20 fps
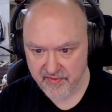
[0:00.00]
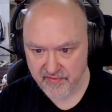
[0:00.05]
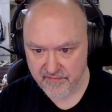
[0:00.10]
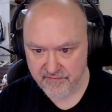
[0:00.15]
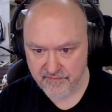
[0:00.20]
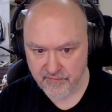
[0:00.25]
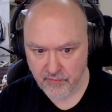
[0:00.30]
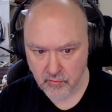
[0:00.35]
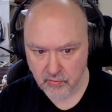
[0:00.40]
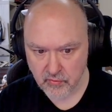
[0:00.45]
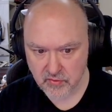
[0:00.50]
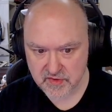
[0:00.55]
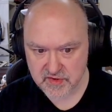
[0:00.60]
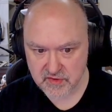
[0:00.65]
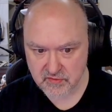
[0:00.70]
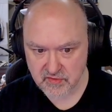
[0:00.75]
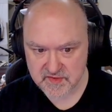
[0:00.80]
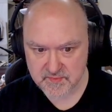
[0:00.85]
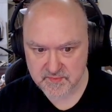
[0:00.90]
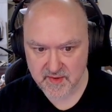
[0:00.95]
The four looks
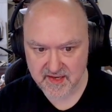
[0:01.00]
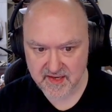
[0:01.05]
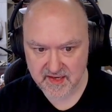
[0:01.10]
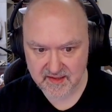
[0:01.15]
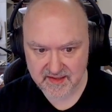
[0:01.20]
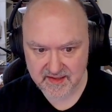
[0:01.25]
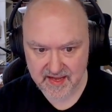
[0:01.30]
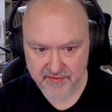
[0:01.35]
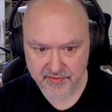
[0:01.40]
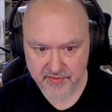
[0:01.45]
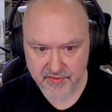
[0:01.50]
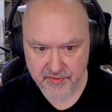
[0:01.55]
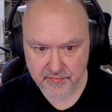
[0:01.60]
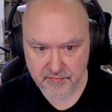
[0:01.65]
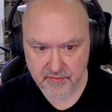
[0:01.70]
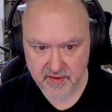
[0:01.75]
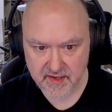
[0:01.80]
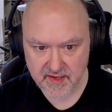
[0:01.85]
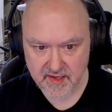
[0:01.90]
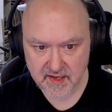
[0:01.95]
across, making that the
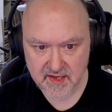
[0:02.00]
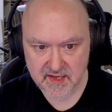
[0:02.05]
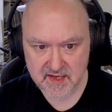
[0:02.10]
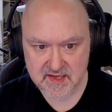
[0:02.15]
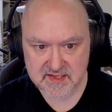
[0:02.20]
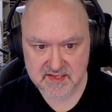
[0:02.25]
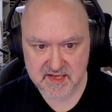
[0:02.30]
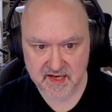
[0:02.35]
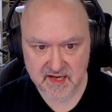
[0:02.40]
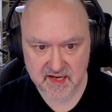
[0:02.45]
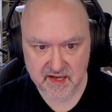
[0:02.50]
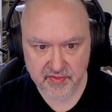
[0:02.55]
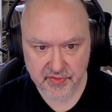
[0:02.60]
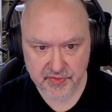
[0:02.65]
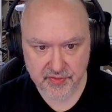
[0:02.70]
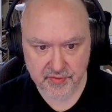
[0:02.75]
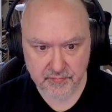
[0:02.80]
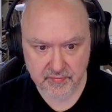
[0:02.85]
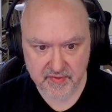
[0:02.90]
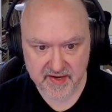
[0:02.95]
three, taking
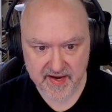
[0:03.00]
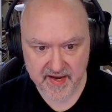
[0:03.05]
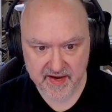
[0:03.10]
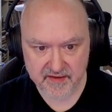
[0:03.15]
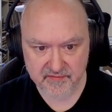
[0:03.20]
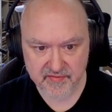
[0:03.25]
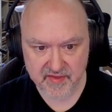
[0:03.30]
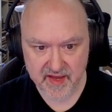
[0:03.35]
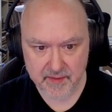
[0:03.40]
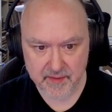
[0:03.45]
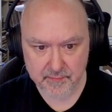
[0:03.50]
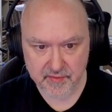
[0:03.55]
three out of there.